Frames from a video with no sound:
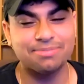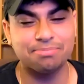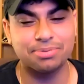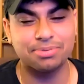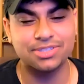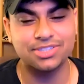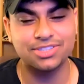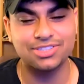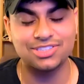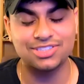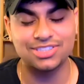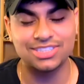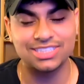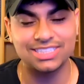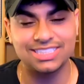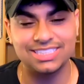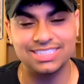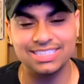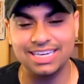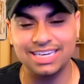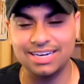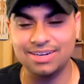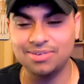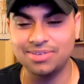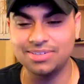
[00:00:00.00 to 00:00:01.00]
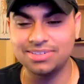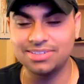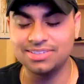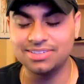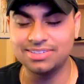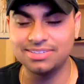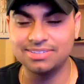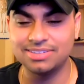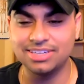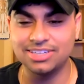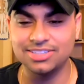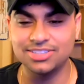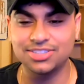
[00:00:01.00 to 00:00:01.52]
Put Jersey on
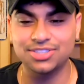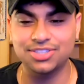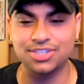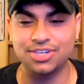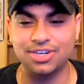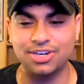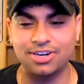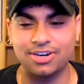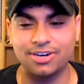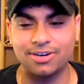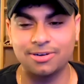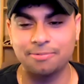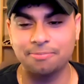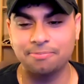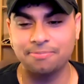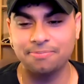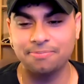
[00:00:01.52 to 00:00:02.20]
a song.